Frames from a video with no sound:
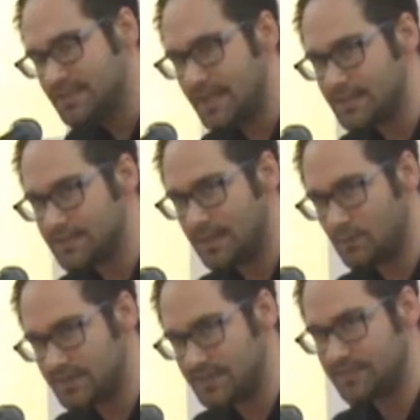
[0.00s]
So in this
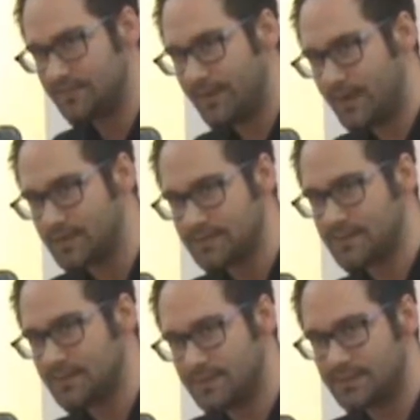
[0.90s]
sense, there was this
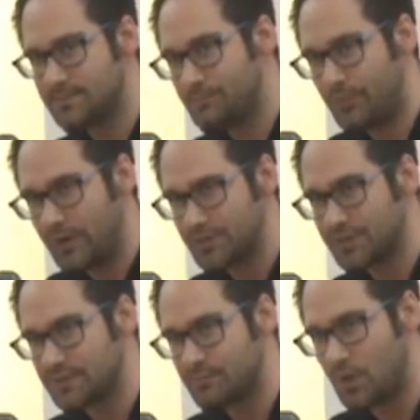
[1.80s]
awareness that these
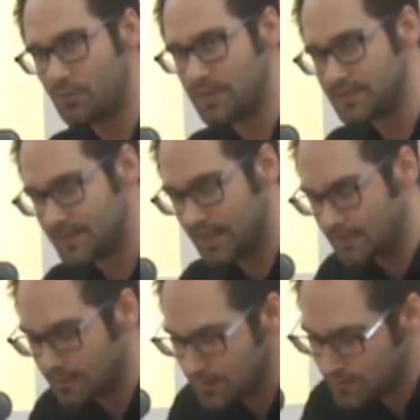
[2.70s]
precious
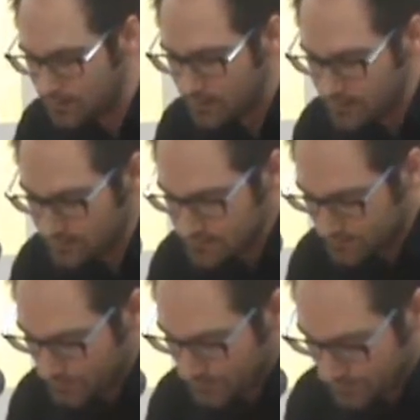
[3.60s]
moments
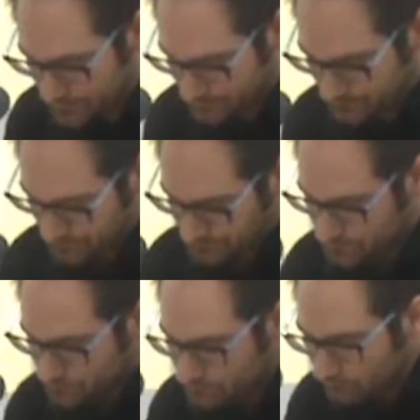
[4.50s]
can
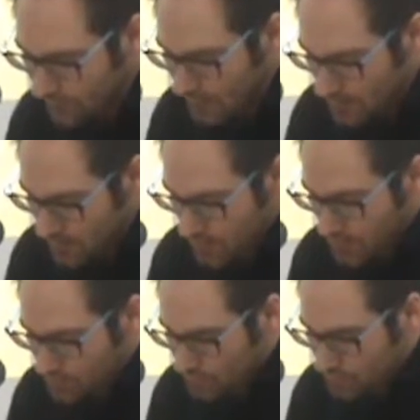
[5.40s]
disappear.
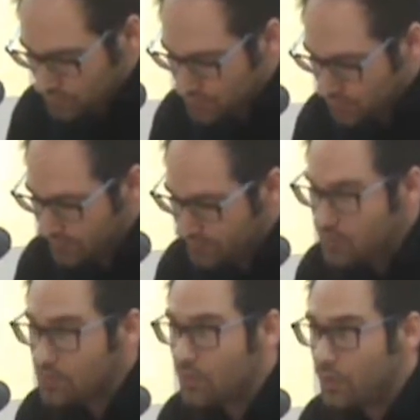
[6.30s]

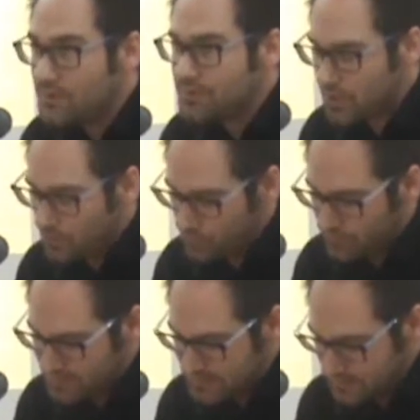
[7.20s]
To evoke
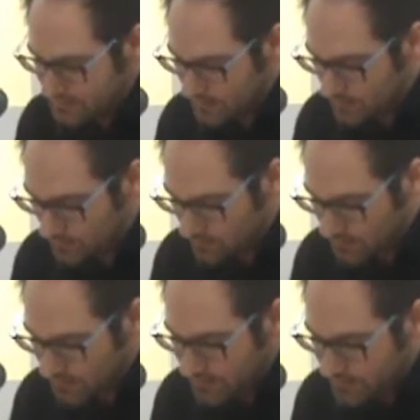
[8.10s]
old trope of
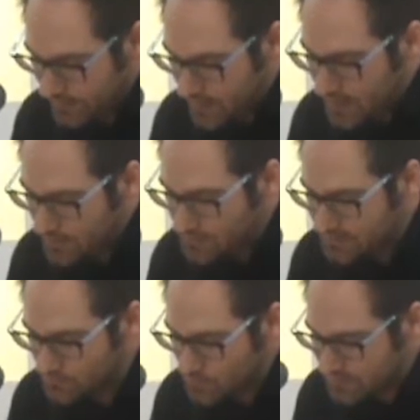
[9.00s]
Cicero,
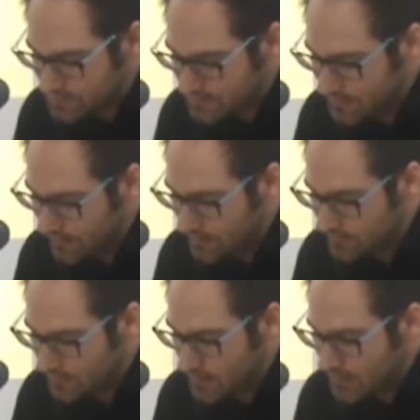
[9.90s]
inter armes muse
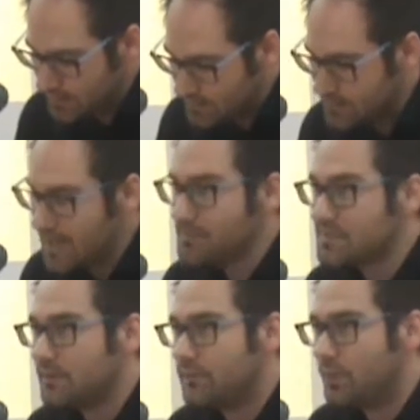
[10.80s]
silent,
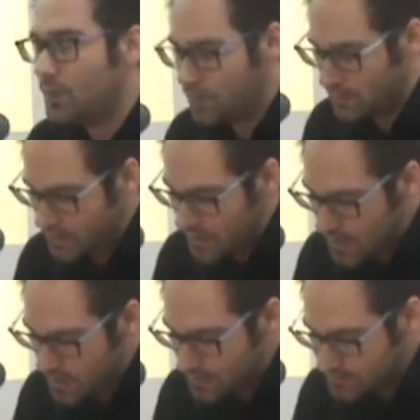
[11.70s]
in the times of
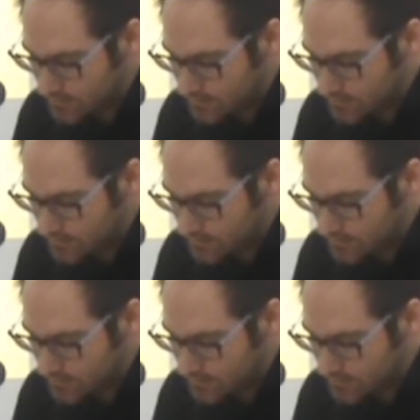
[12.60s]
war,